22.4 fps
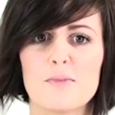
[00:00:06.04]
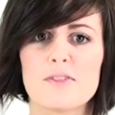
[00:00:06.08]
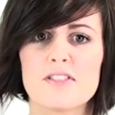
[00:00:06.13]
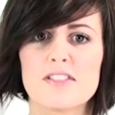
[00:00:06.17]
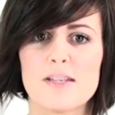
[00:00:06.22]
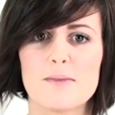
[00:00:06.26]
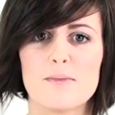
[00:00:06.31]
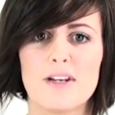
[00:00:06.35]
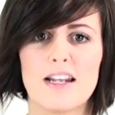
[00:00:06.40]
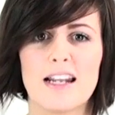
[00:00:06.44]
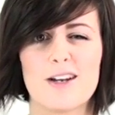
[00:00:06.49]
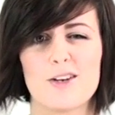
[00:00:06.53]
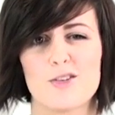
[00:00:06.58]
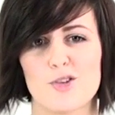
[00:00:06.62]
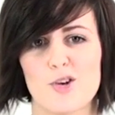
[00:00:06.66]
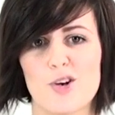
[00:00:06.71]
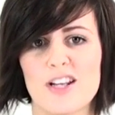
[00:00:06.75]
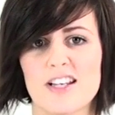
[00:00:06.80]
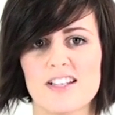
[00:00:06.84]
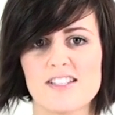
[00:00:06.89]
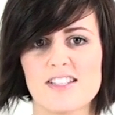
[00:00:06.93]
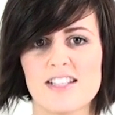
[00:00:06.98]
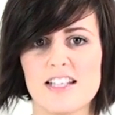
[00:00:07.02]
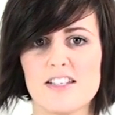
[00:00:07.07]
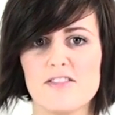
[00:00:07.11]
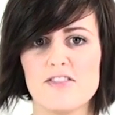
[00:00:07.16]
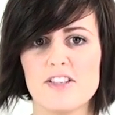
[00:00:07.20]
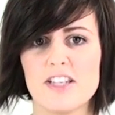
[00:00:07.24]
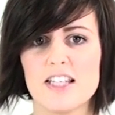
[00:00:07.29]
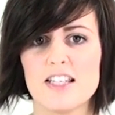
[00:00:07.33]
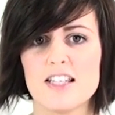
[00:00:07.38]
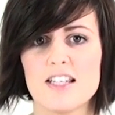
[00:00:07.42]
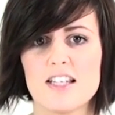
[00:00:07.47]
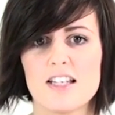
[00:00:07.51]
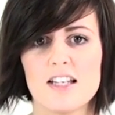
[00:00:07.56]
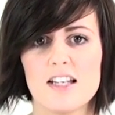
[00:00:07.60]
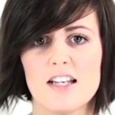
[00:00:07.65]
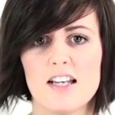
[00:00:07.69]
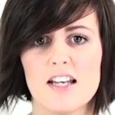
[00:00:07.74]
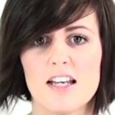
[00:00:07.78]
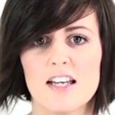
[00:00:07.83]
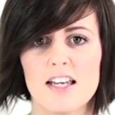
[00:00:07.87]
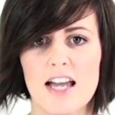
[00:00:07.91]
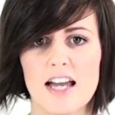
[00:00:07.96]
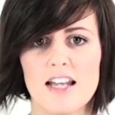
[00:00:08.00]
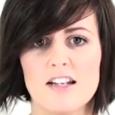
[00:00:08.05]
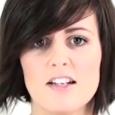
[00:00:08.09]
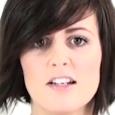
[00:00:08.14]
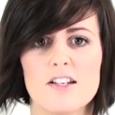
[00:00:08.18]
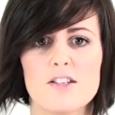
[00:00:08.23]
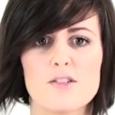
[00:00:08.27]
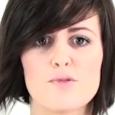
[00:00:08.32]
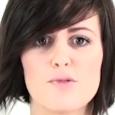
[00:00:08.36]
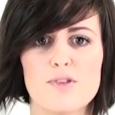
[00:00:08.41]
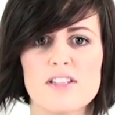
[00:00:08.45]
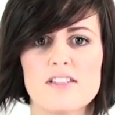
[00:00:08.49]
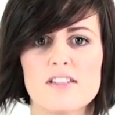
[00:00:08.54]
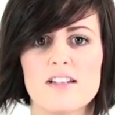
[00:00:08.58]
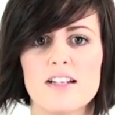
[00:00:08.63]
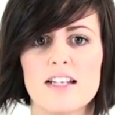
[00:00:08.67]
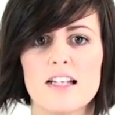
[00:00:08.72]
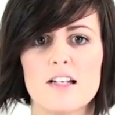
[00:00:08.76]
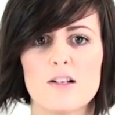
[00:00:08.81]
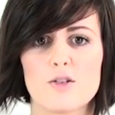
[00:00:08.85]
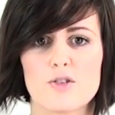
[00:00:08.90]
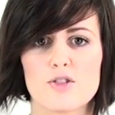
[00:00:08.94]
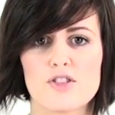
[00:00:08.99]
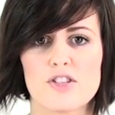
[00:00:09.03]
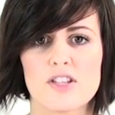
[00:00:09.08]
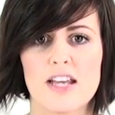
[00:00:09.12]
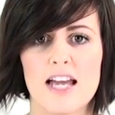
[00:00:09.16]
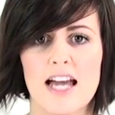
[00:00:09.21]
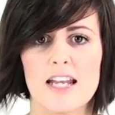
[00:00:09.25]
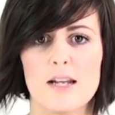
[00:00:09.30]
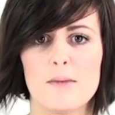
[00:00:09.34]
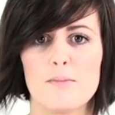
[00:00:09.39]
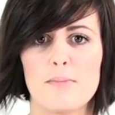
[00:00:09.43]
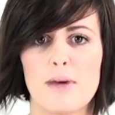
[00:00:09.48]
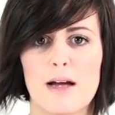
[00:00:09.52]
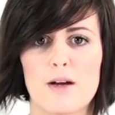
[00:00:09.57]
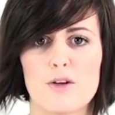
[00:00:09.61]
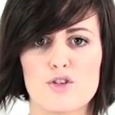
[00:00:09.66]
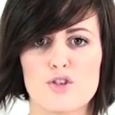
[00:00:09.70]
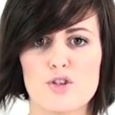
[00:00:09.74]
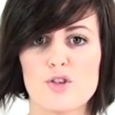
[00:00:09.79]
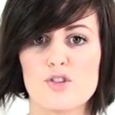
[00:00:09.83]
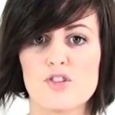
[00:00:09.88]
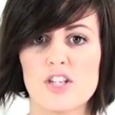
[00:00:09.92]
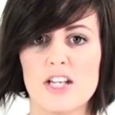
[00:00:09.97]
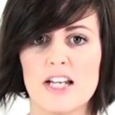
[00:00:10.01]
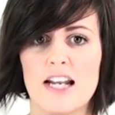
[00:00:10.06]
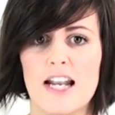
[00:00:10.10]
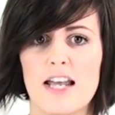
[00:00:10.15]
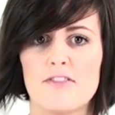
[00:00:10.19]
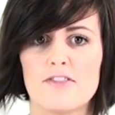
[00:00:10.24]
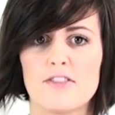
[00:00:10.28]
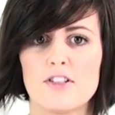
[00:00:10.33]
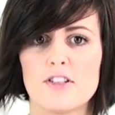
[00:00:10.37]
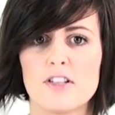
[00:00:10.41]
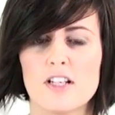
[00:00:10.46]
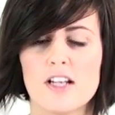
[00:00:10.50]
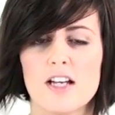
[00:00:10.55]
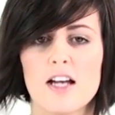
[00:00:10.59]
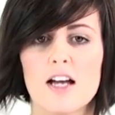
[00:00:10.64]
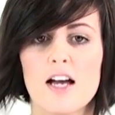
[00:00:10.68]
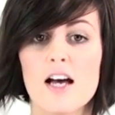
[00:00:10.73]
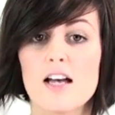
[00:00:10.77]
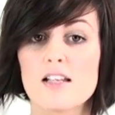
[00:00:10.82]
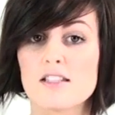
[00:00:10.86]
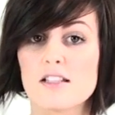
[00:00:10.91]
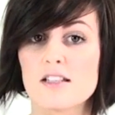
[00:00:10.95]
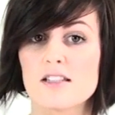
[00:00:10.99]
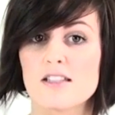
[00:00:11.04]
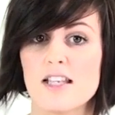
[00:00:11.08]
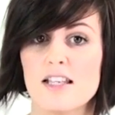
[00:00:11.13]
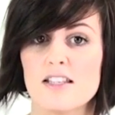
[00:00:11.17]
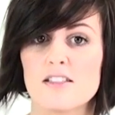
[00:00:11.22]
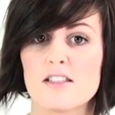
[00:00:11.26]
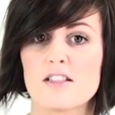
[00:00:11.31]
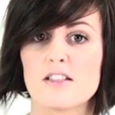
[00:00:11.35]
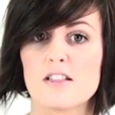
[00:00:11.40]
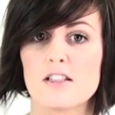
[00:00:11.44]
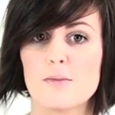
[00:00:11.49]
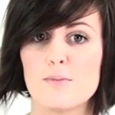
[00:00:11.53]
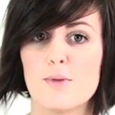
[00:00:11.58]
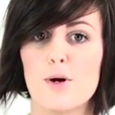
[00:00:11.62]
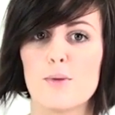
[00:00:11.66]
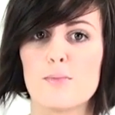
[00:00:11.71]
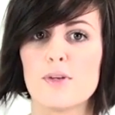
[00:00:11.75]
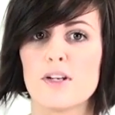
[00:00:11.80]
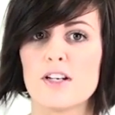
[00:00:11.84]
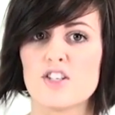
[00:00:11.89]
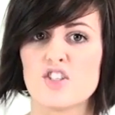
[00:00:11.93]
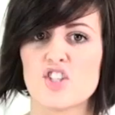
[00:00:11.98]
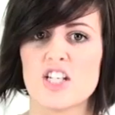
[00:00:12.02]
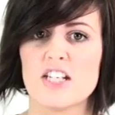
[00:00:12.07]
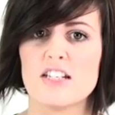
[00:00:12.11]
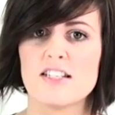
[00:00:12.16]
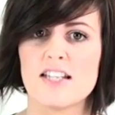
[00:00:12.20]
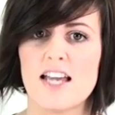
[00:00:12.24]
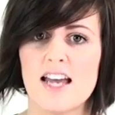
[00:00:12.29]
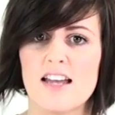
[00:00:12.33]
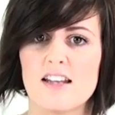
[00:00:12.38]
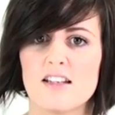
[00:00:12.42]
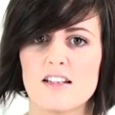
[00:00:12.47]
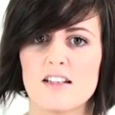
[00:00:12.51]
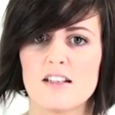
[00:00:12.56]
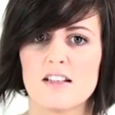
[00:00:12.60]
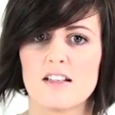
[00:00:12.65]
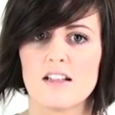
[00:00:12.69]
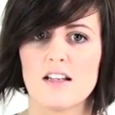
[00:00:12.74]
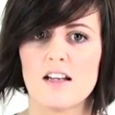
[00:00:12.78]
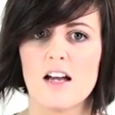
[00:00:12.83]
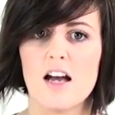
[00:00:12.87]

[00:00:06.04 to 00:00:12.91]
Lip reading: welcome to SimplyElectronics TV. Canon has recently launched the Canon PowerShot G11, a successor to the popular G10.